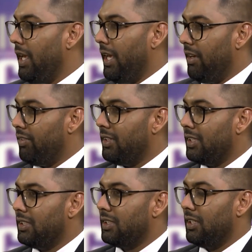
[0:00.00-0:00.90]
if it
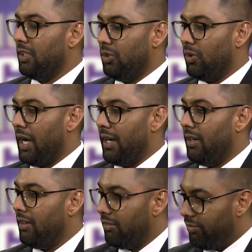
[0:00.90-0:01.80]
is you can
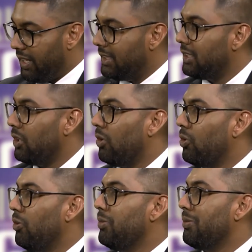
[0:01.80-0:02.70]
fence your
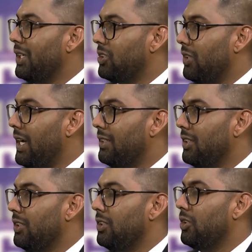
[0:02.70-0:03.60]
home, you make sure that
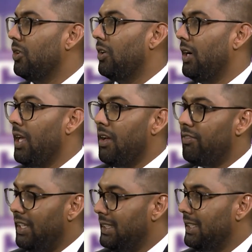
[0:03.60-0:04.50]
your
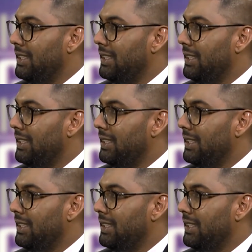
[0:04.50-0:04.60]
fencing